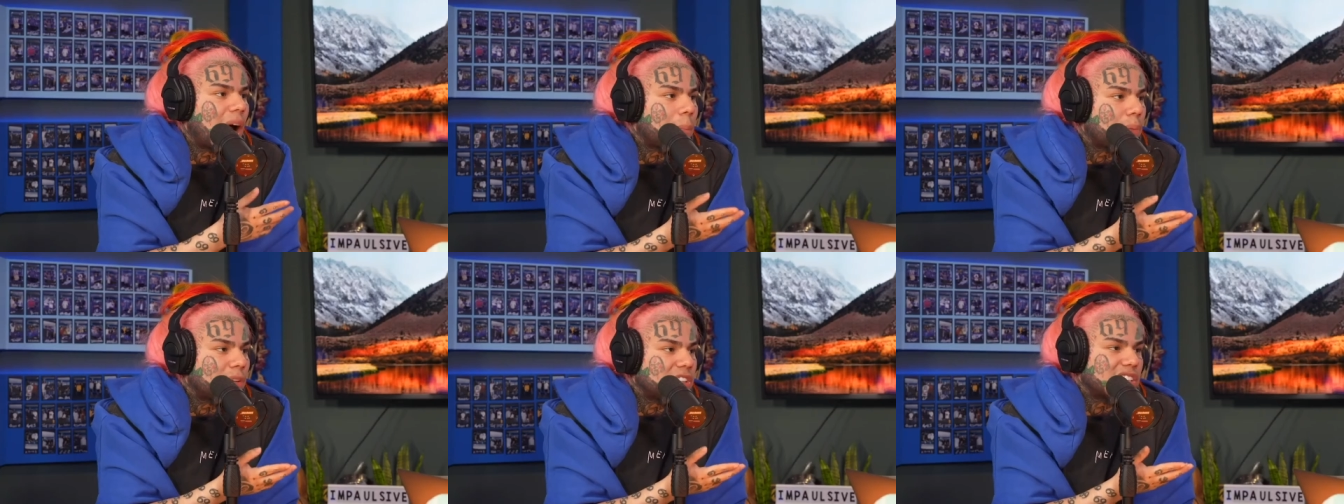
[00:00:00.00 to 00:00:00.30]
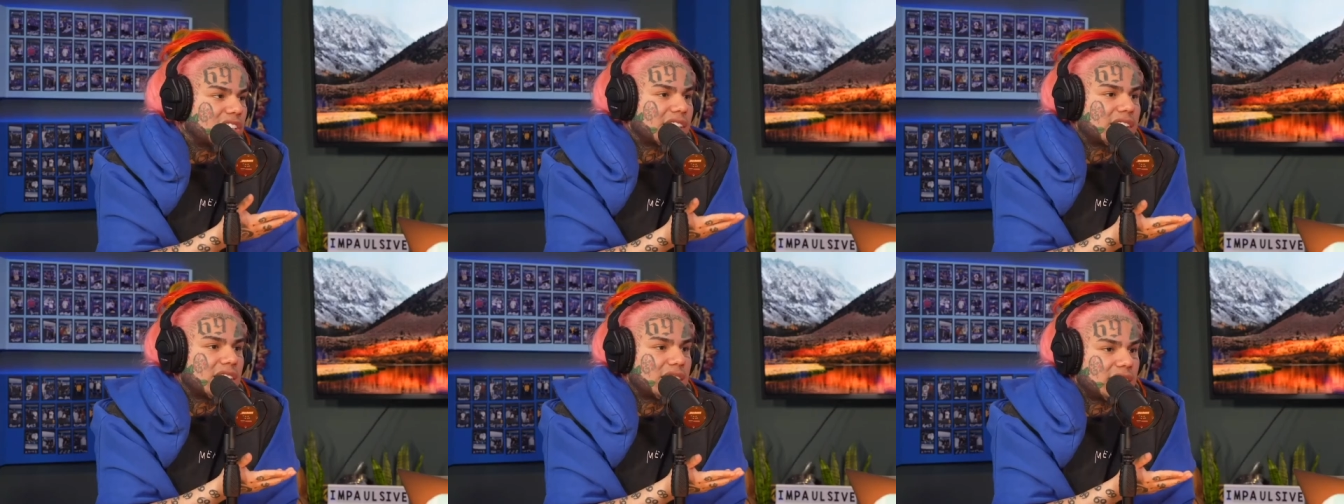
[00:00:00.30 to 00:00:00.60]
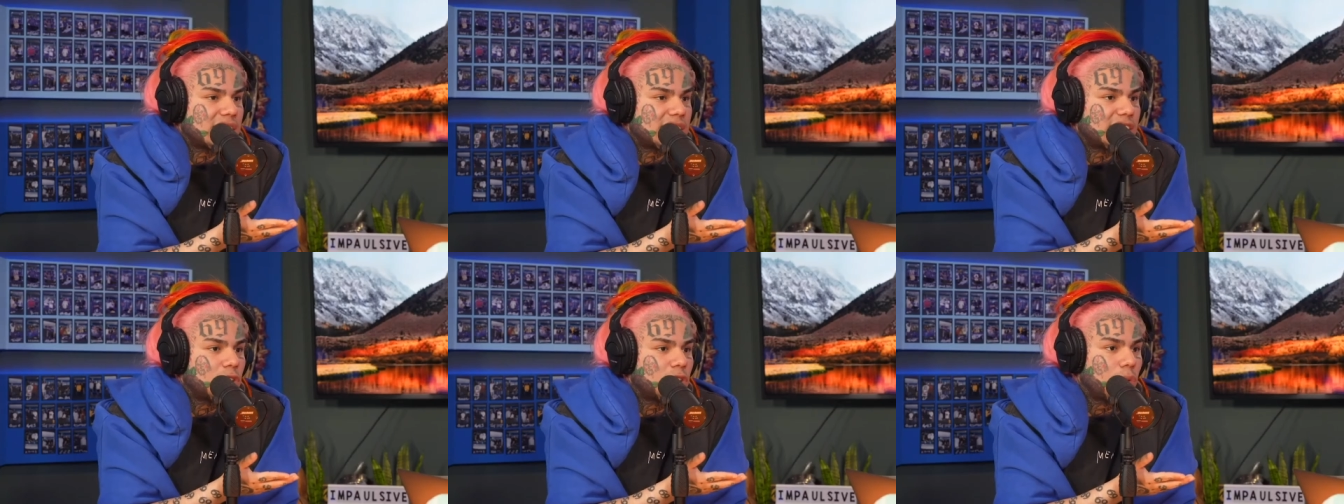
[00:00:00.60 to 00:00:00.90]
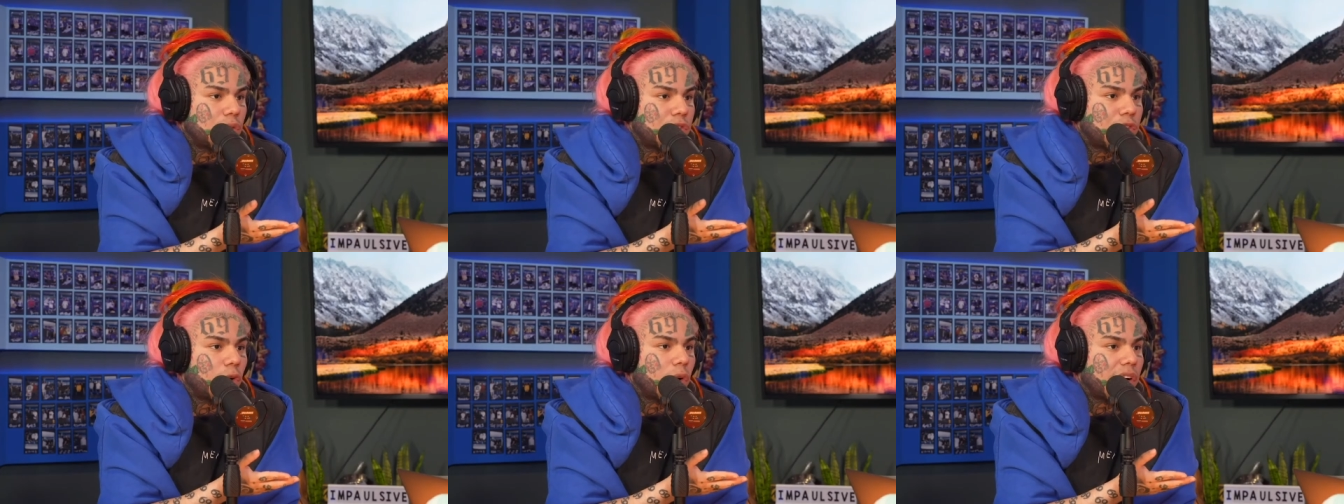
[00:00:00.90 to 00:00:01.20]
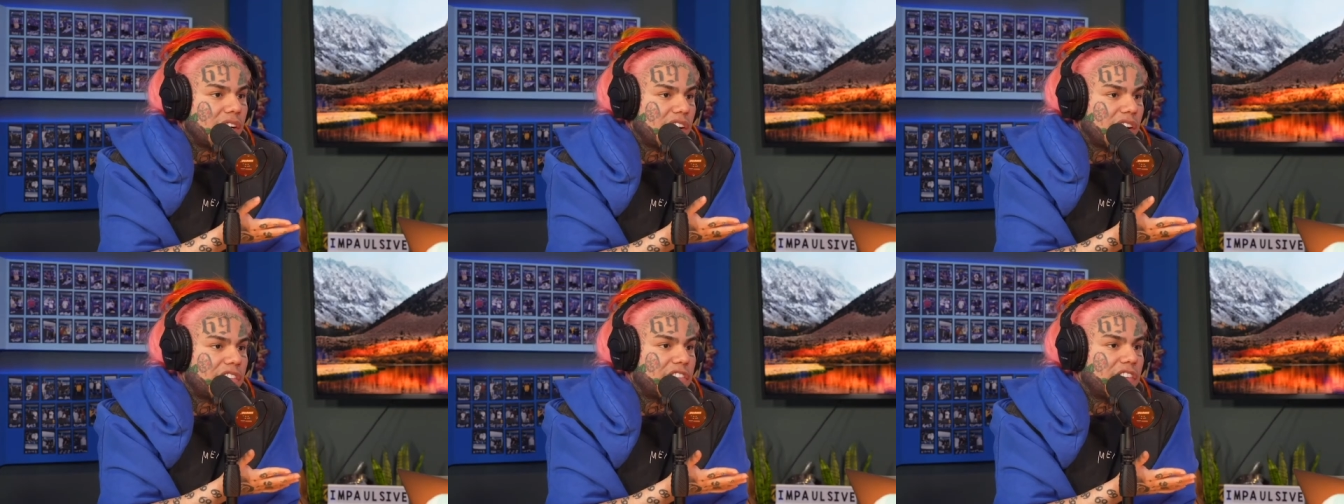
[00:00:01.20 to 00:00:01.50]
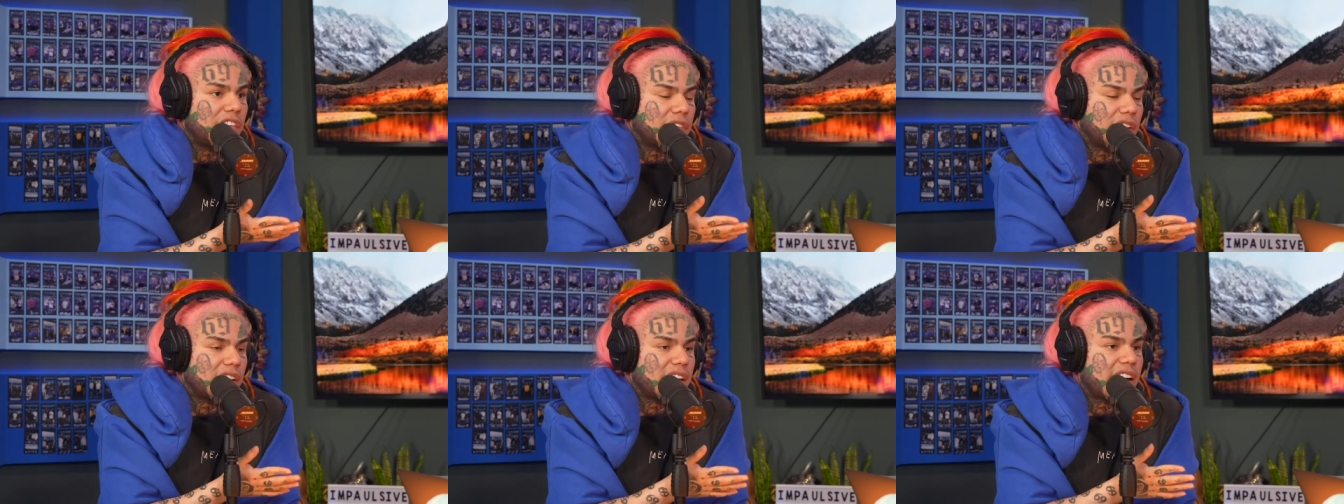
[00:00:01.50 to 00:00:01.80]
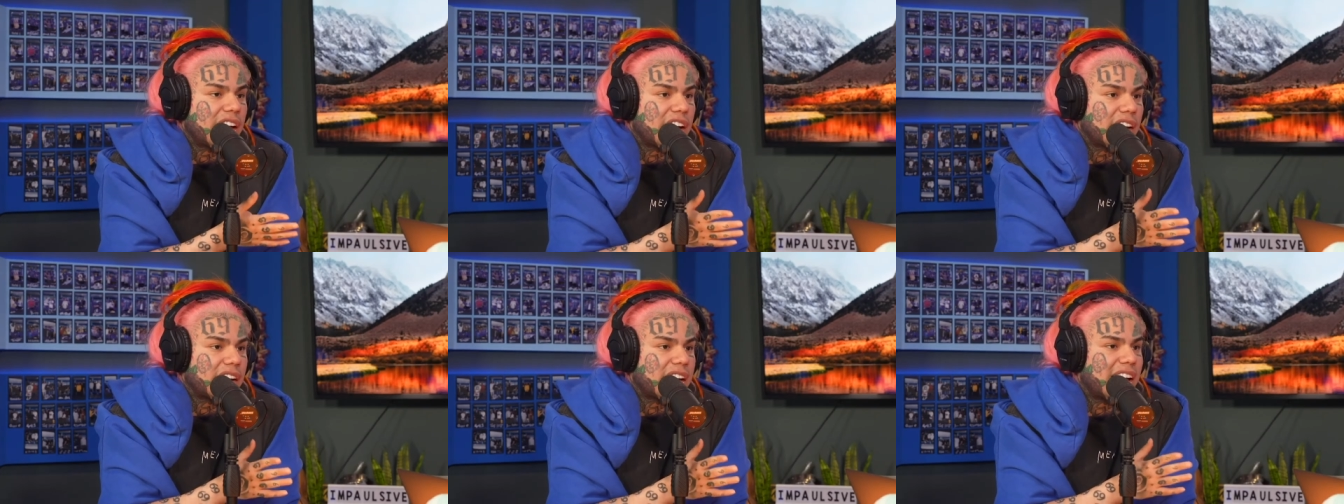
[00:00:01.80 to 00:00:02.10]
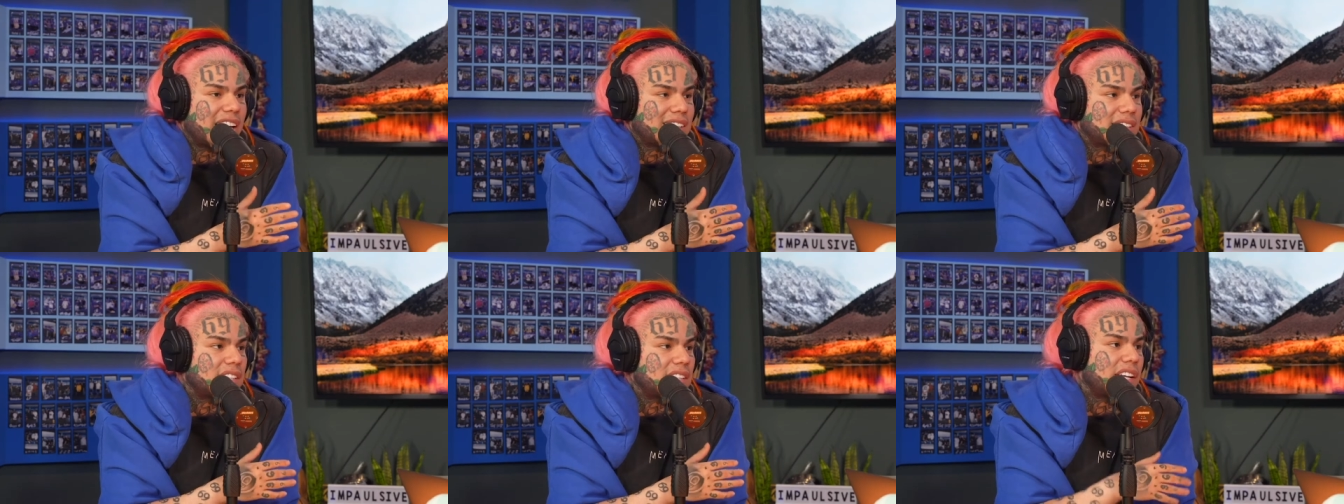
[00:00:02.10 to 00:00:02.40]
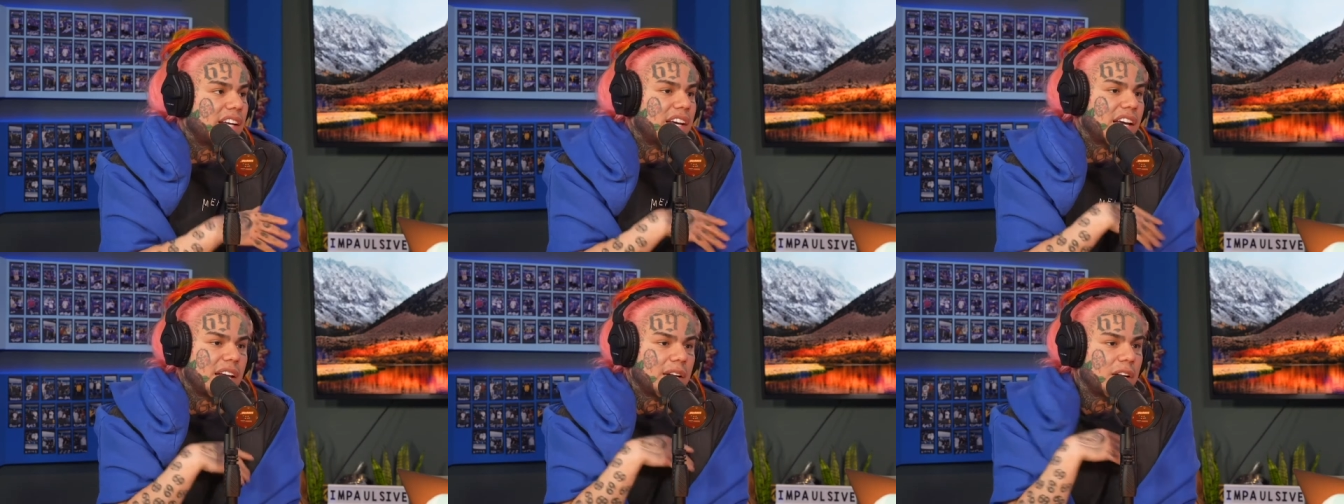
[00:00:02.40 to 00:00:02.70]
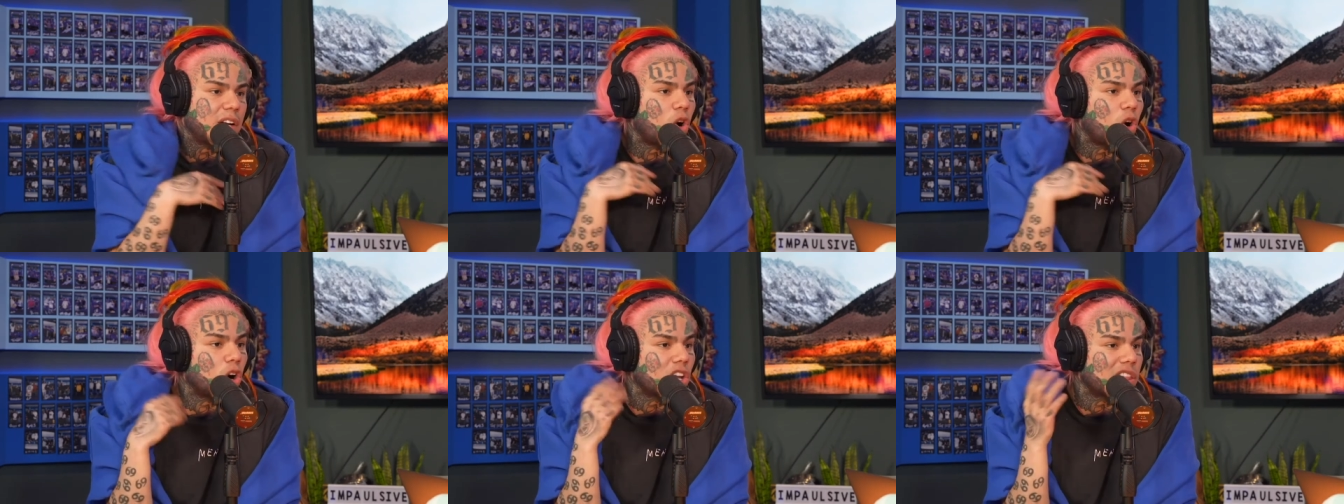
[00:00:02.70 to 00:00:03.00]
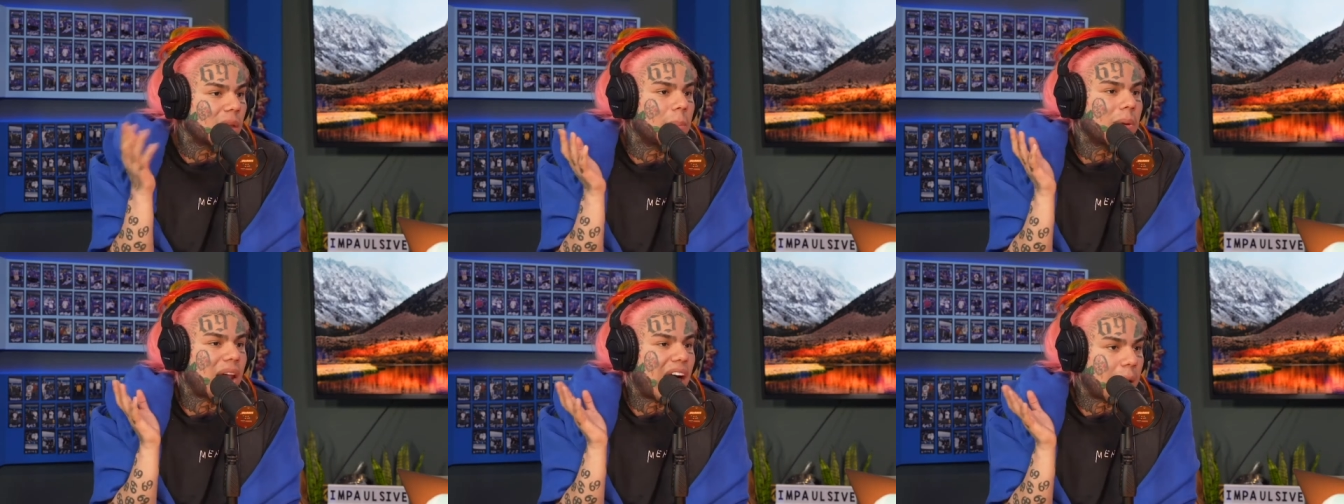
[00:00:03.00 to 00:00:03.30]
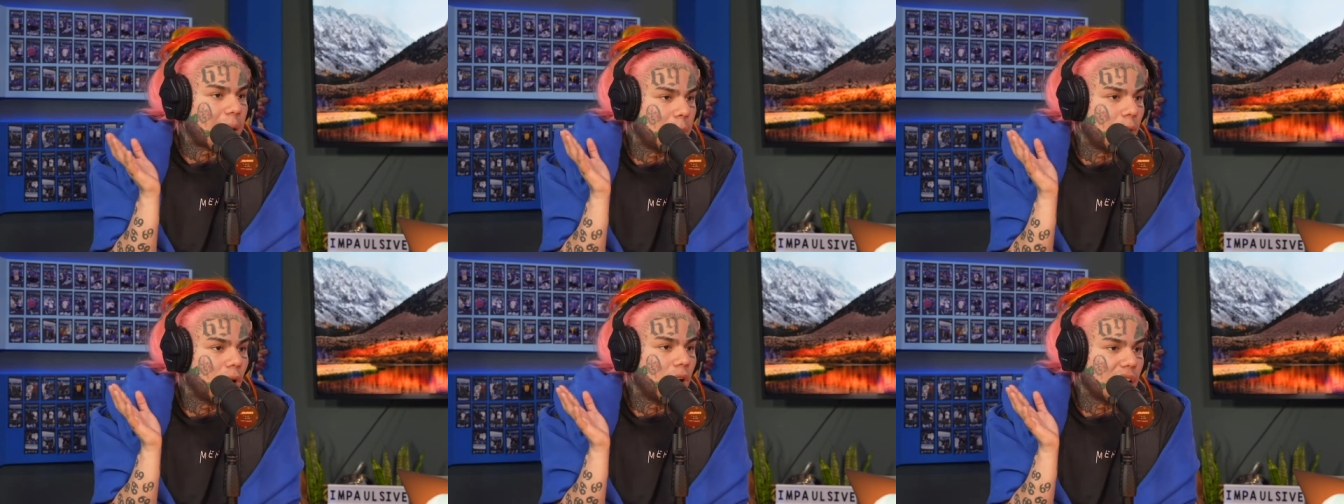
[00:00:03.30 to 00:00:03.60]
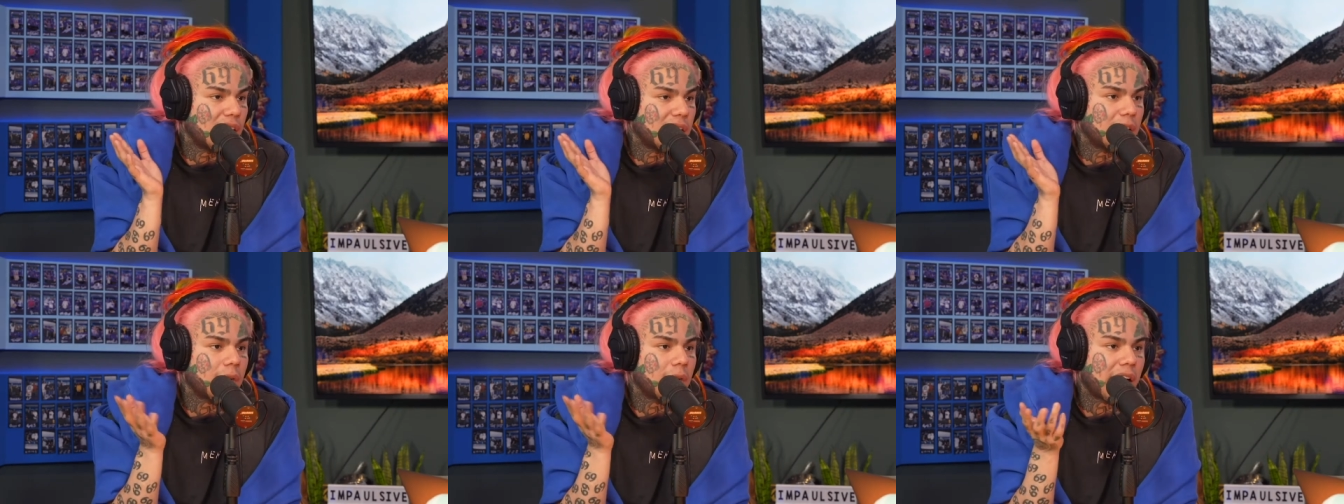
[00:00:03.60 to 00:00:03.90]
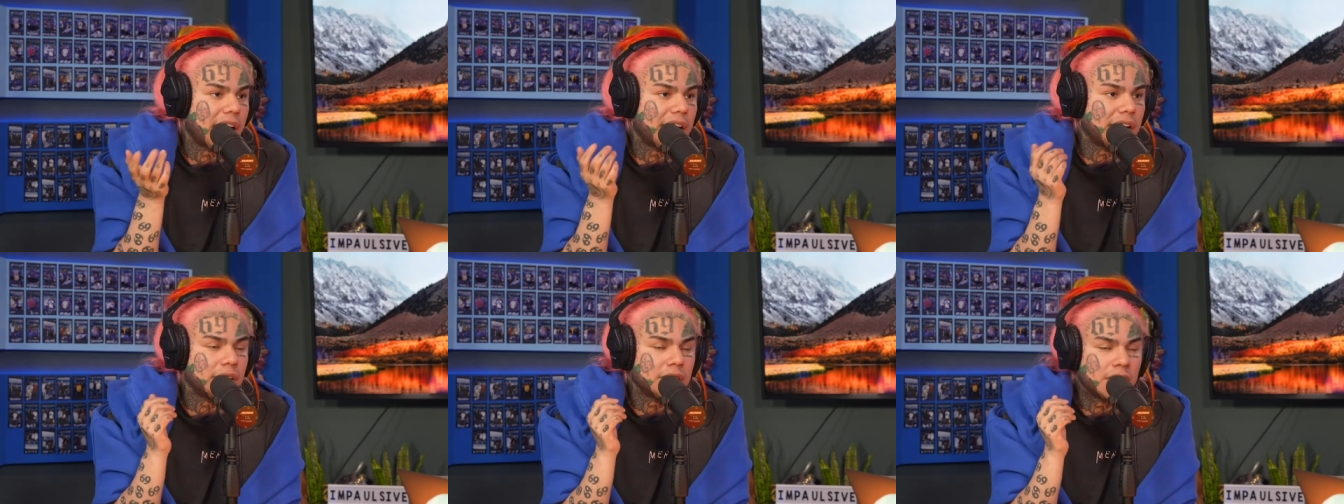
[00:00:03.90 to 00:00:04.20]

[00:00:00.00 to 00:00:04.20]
I'm projected to do 40 to 50k canceling and all the blackballing, right?